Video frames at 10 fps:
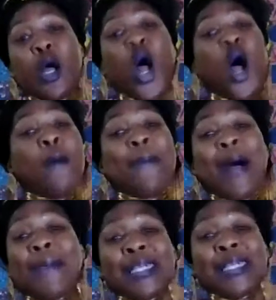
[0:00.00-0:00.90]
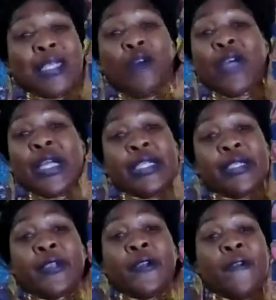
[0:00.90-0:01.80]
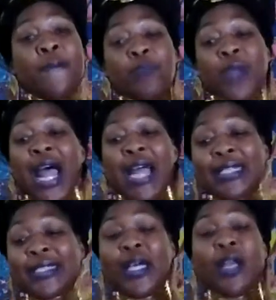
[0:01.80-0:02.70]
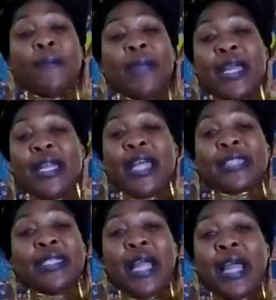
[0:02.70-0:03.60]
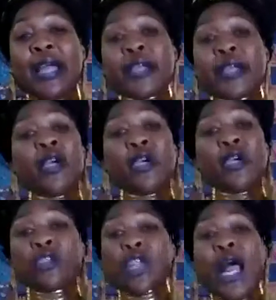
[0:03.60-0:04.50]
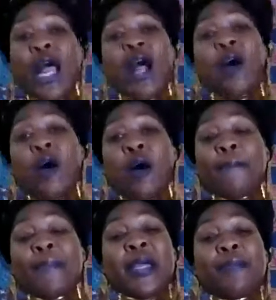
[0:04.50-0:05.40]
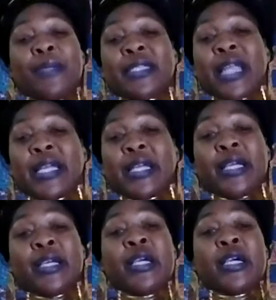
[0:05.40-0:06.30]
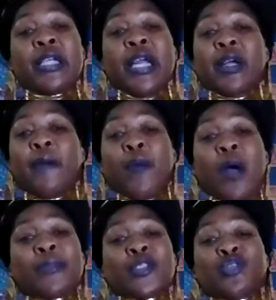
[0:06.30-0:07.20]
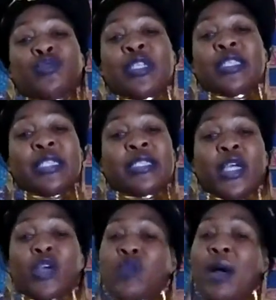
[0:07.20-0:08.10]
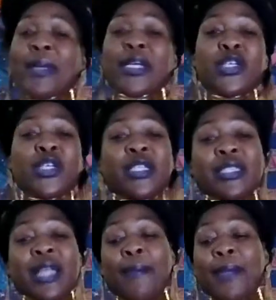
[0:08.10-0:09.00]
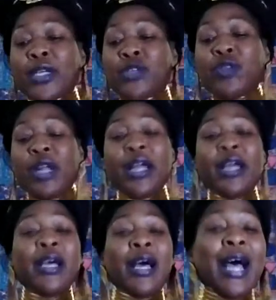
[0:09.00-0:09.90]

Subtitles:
All by myself, honey. I had to tell a man that today. Child, men be thinking they can promise you this and tell you I'm going to give you this and I'm going to give you that.